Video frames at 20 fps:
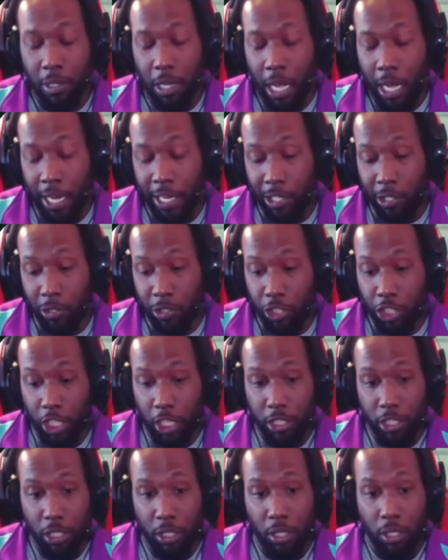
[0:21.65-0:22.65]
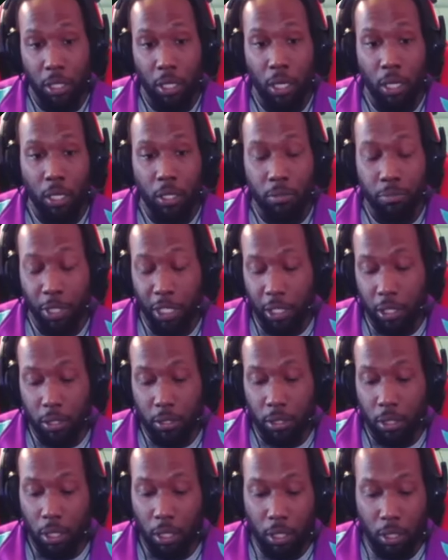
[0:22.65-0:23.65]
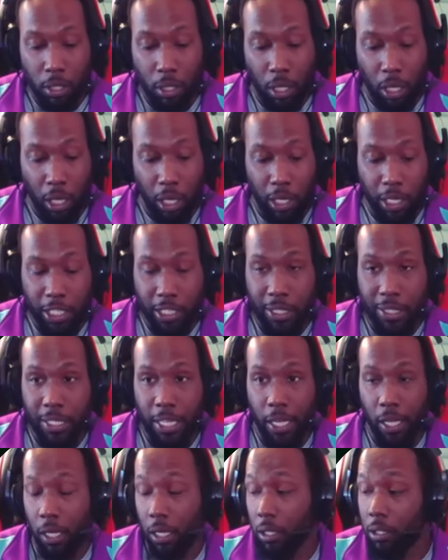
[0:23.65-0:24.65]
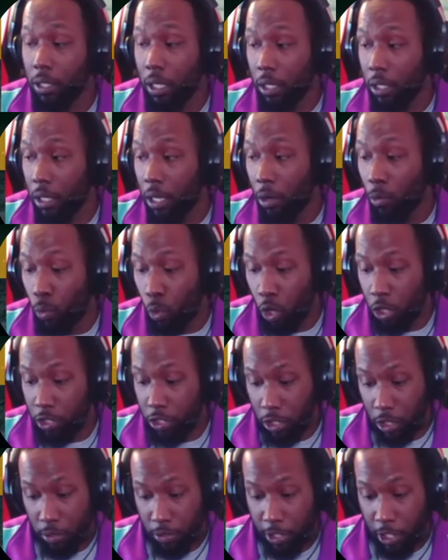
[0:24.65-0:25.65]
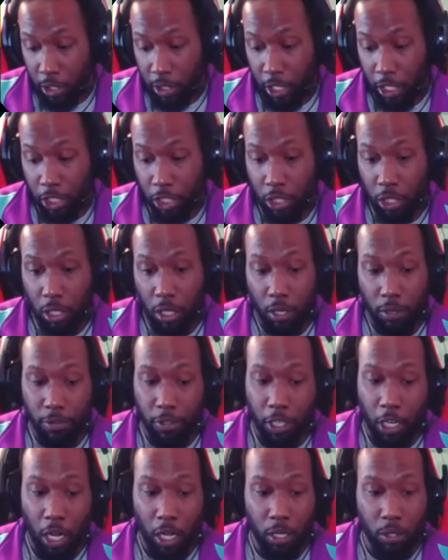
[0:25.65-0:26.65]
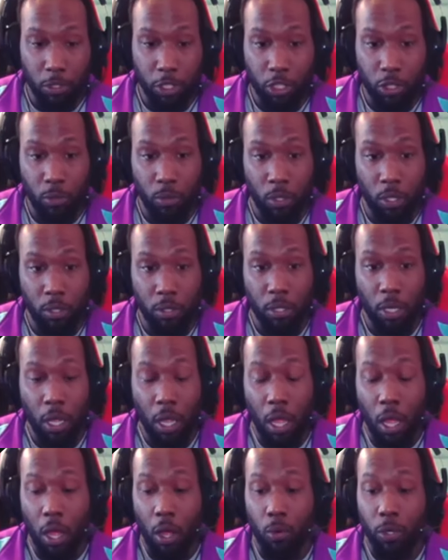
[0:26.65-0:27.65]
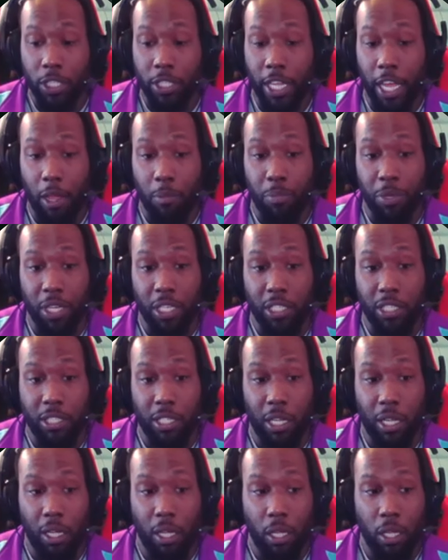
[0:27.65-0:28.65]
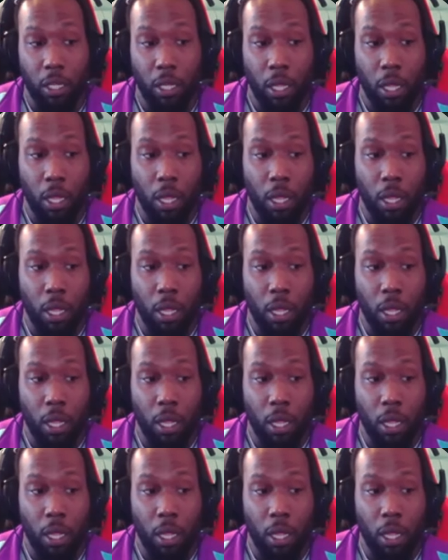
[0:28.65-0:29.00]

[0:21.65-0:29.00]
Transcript: I ain't gonna judge it, but yeah, it's dead. Warzone took that shit over. Call it what you want. With that being said,